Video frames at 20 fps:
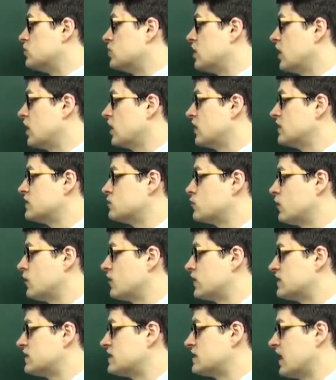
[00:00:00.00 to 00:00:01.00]
cherries
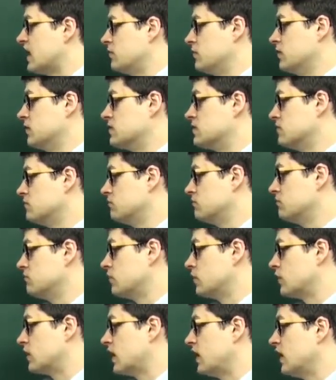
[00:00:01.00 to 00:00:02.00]
with excitement.
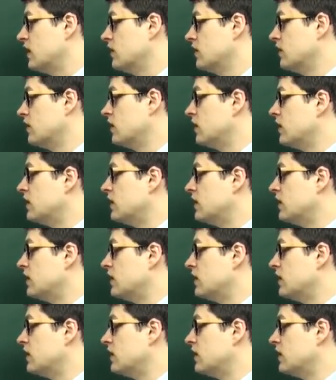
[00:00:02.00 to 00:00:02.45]
Okay?